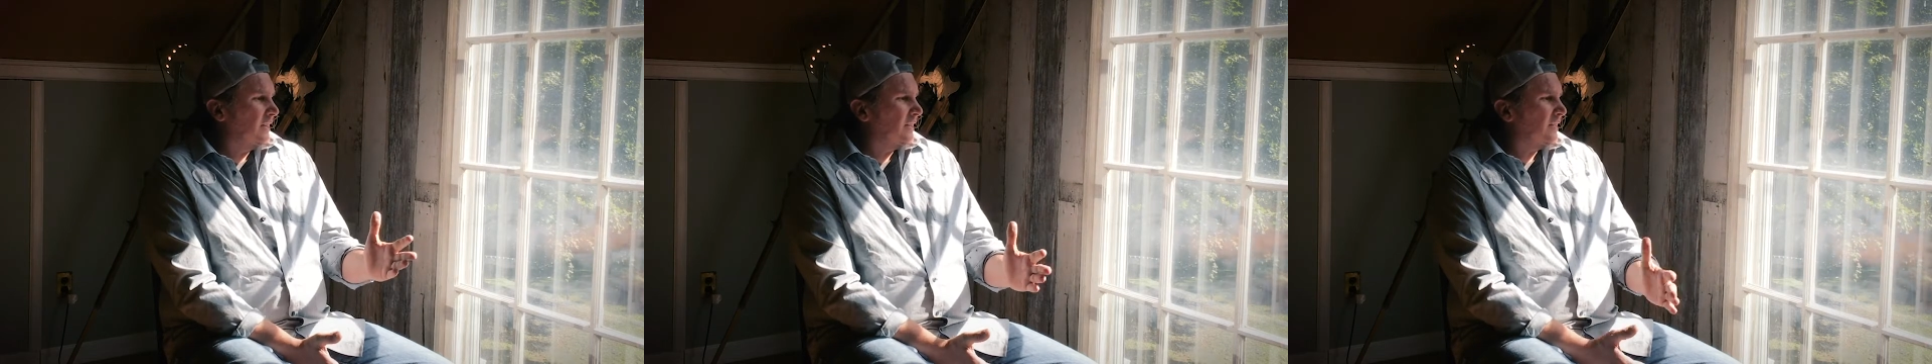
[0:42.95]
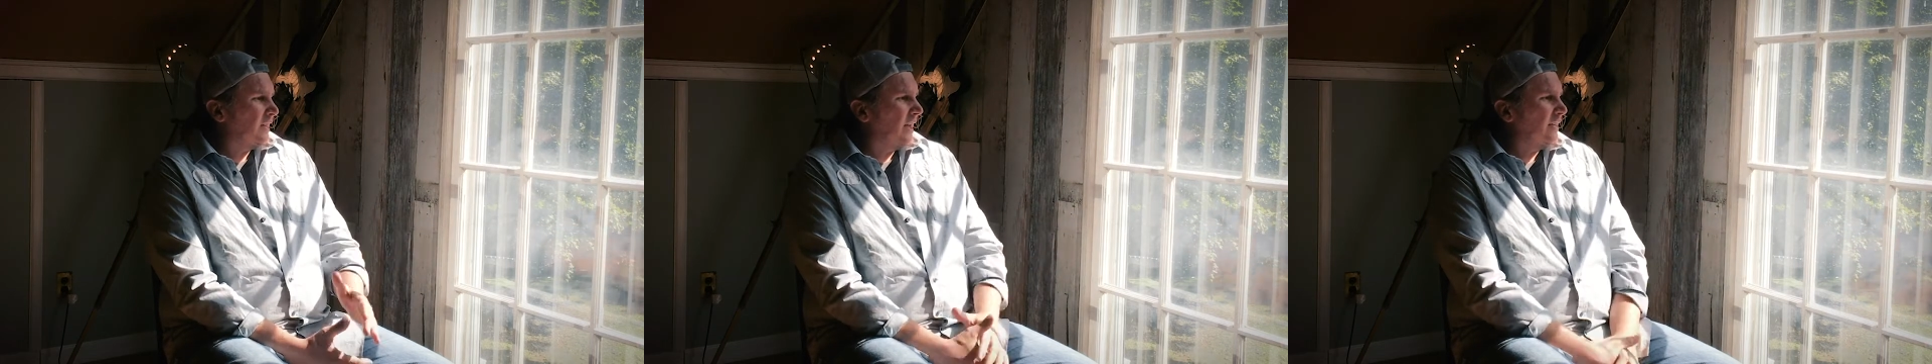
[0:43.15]

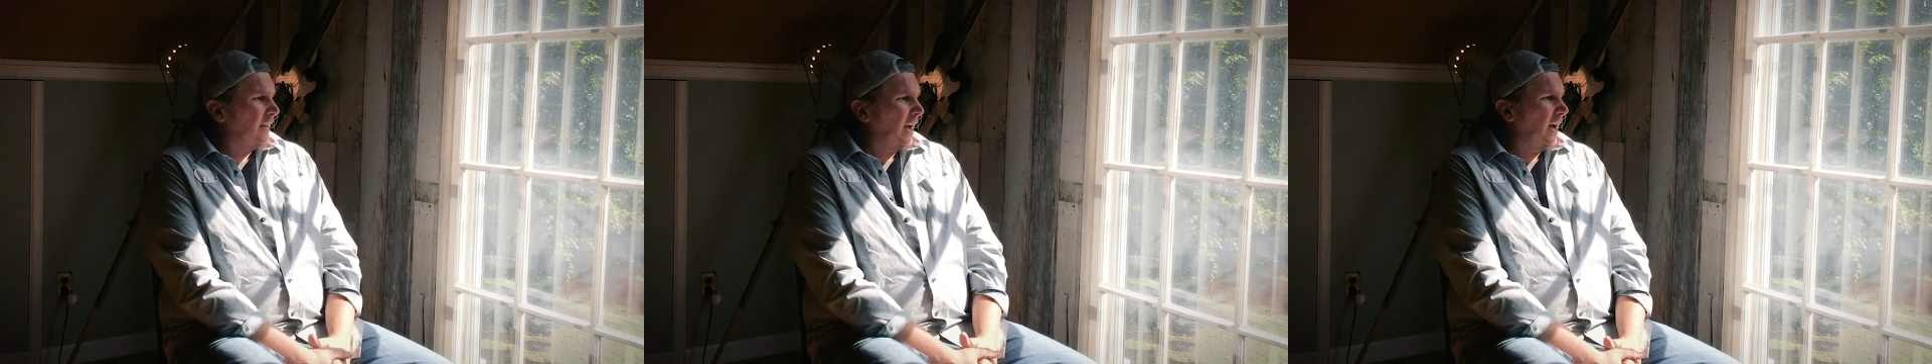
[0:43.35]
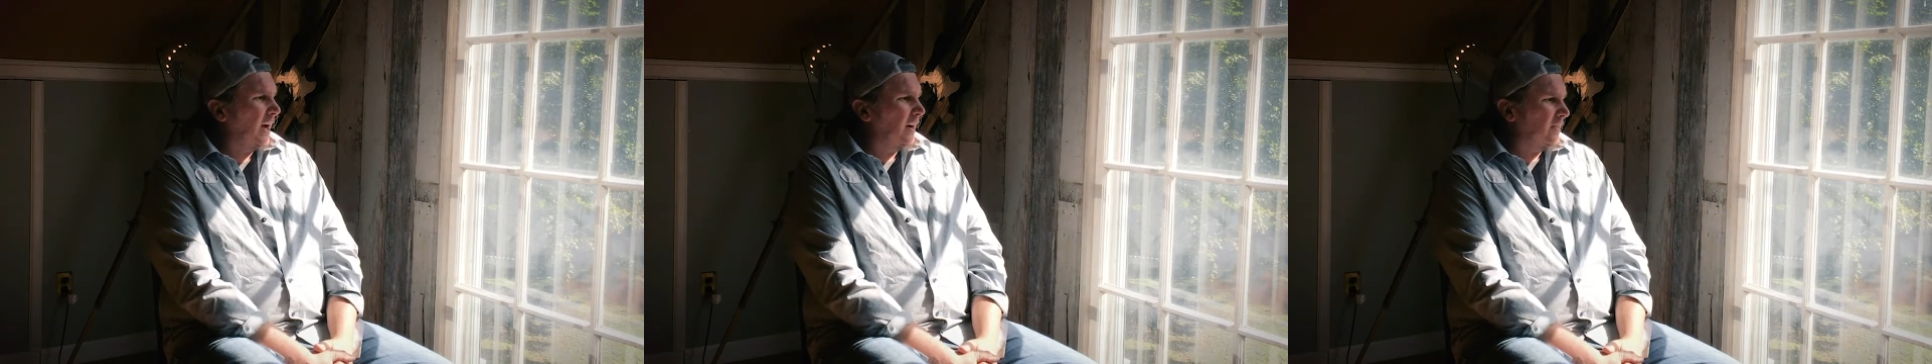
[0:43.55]
stay at
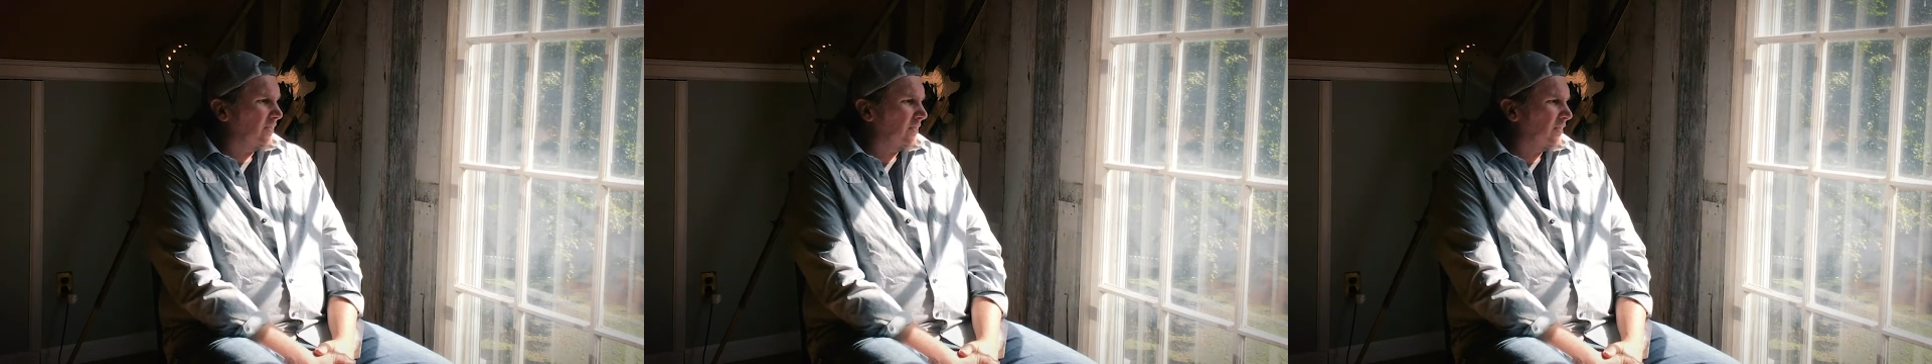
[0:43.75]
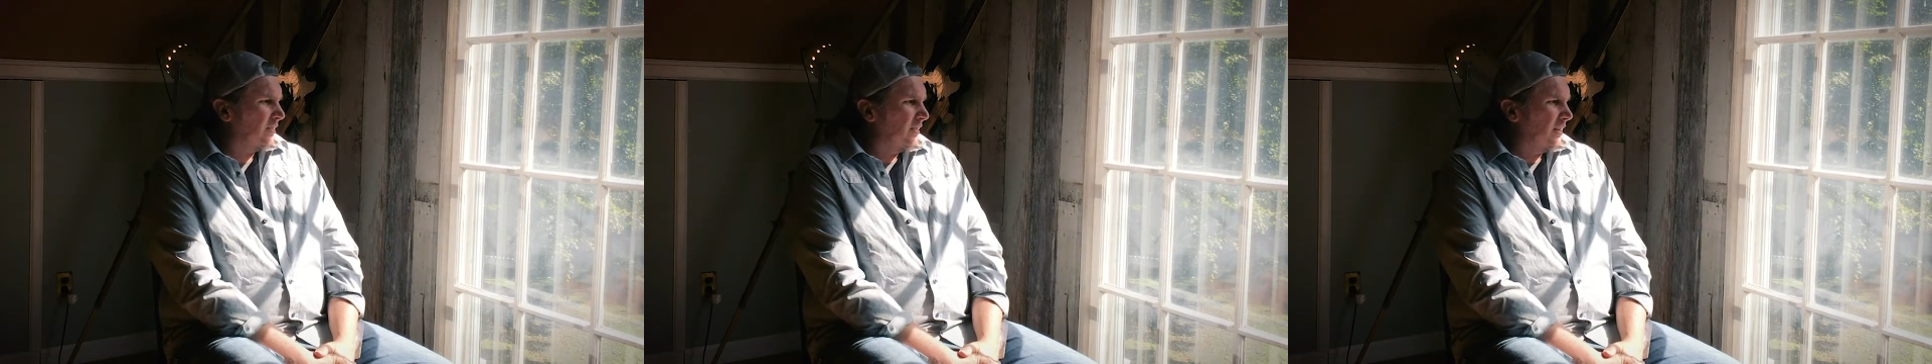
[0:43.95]
the
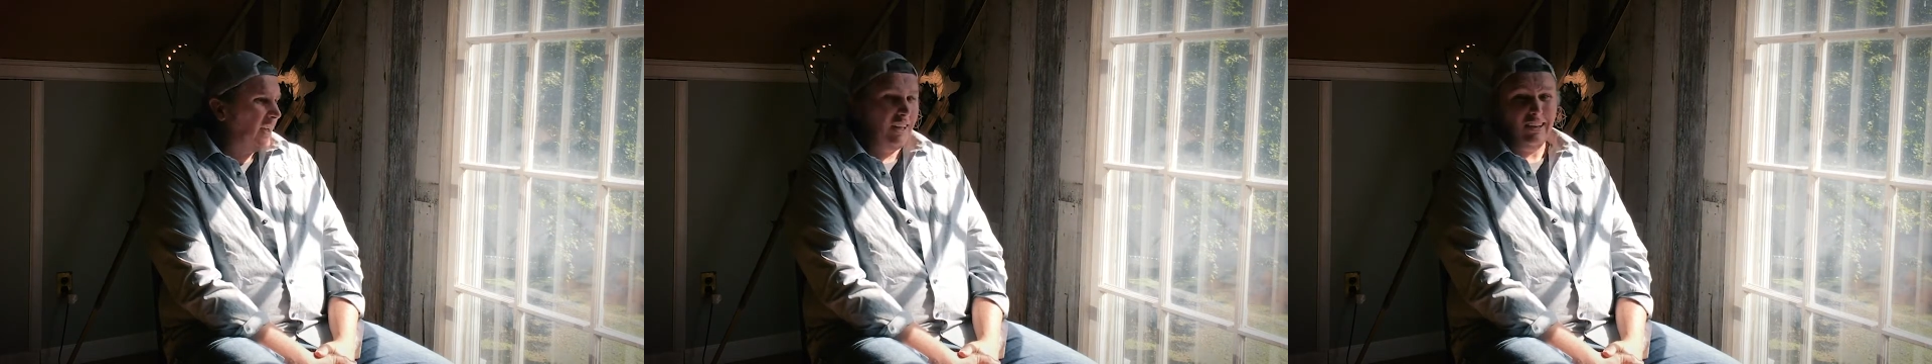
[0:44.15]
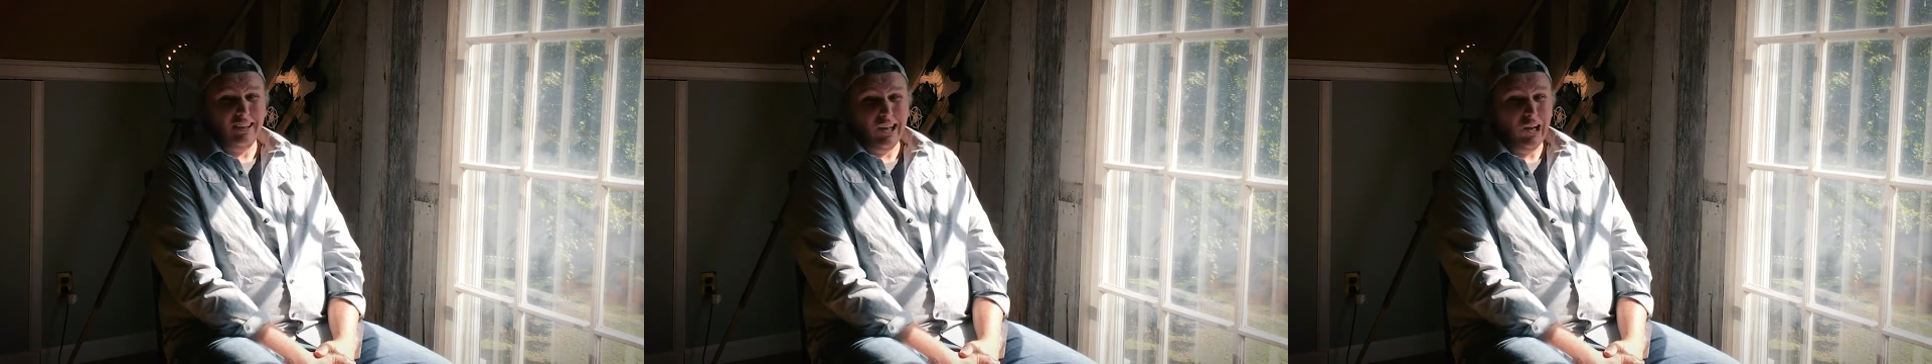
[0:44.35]
house,
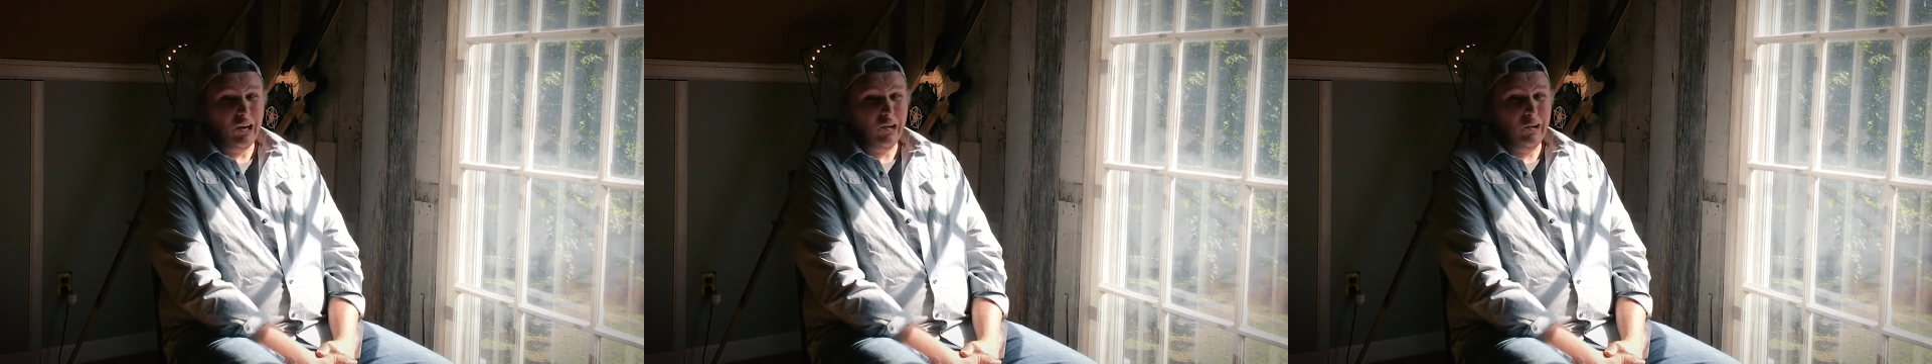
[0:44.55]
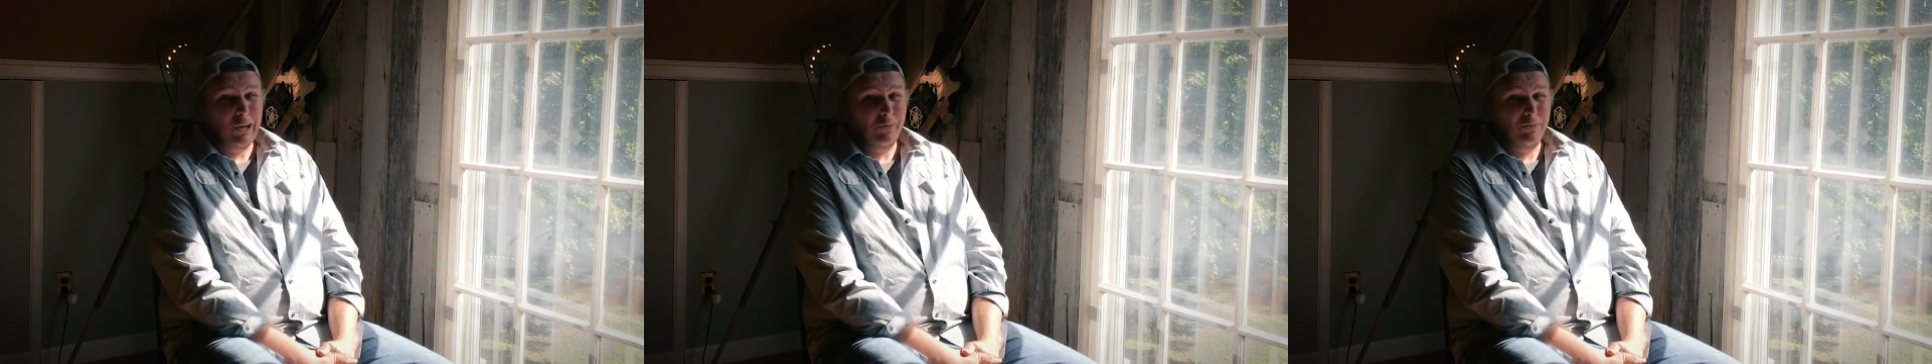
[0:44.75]
eat a lot
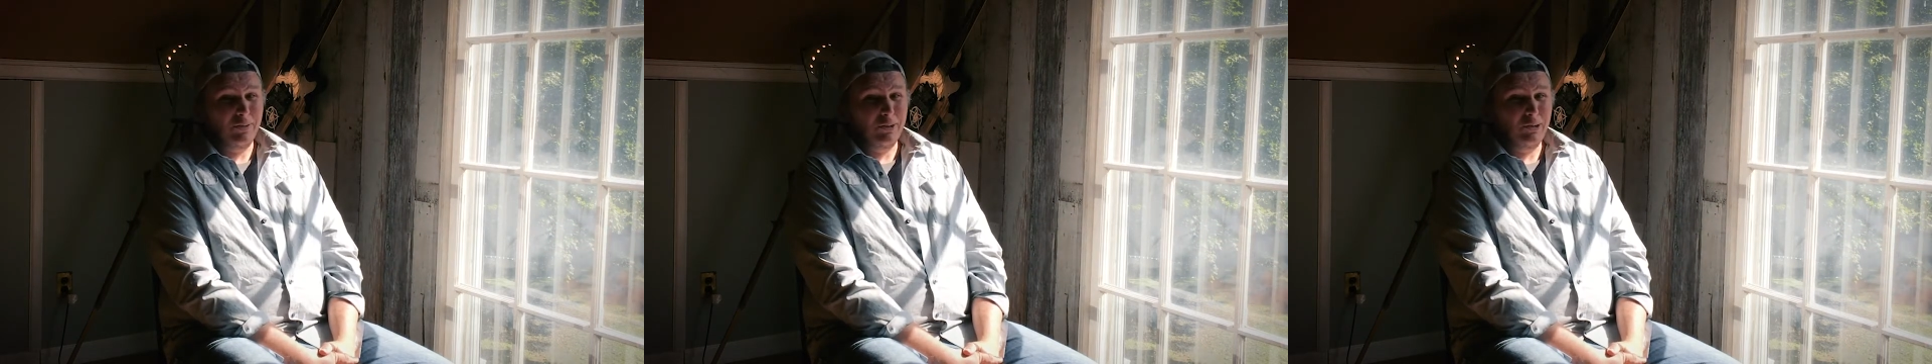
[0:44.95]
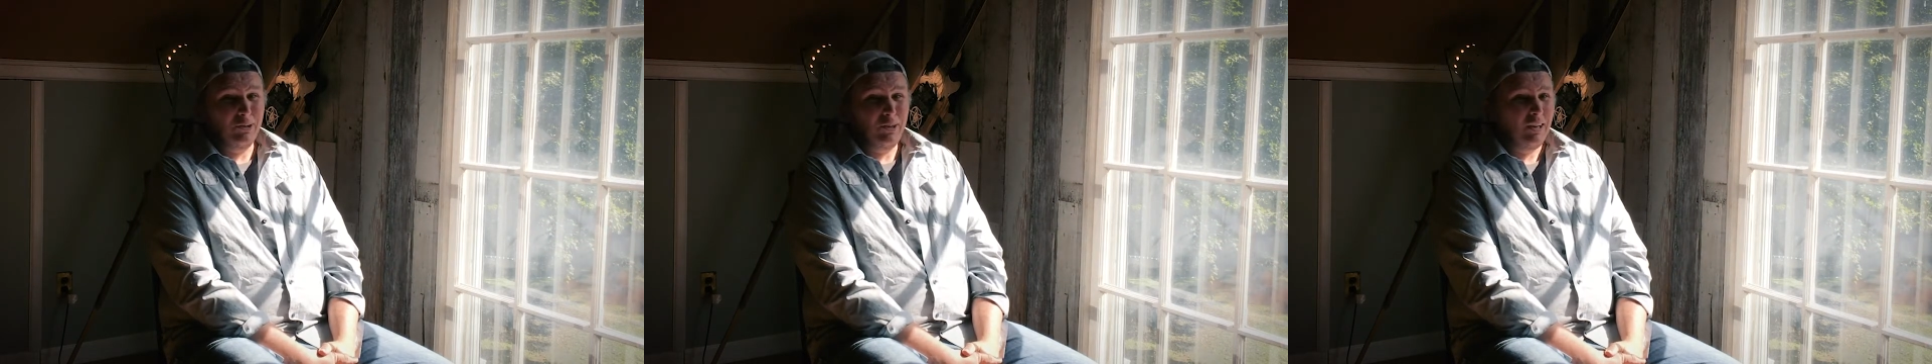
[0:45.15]
of great
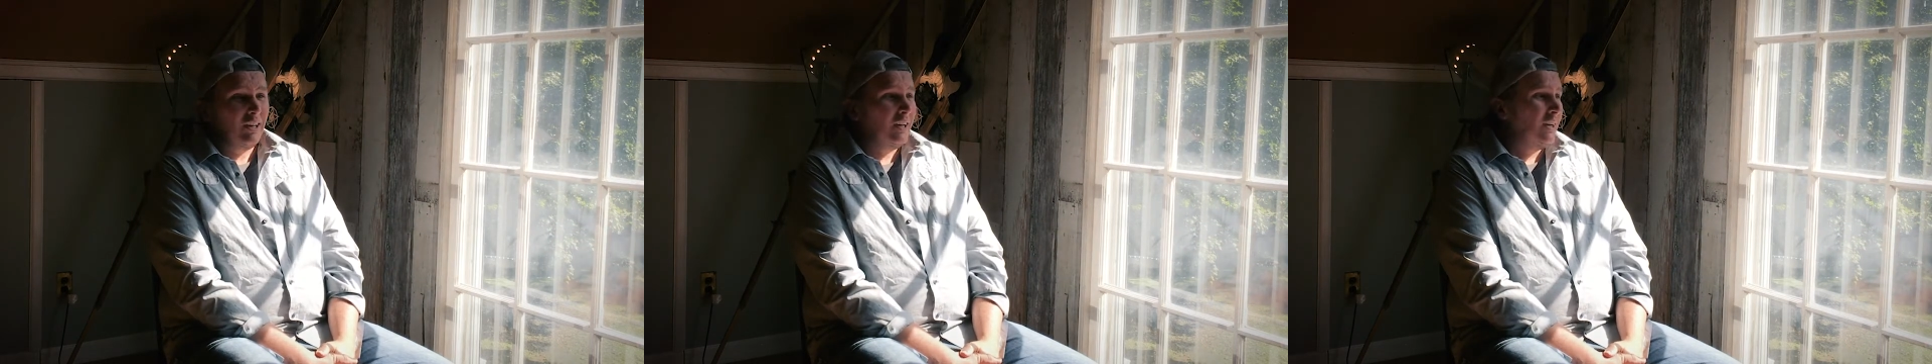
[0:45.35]
food,